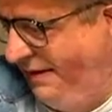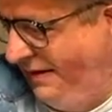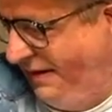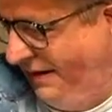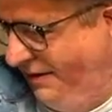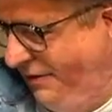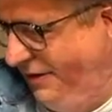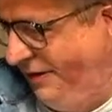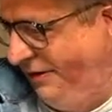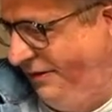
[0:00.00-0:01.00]

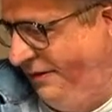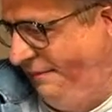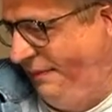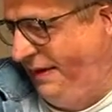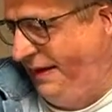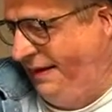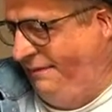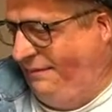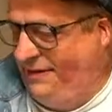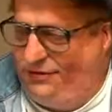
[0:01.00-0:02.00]
Nerdy Girl,
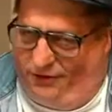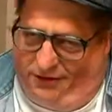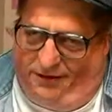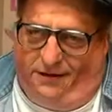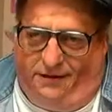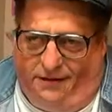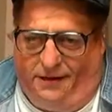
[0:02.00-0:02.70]
sure.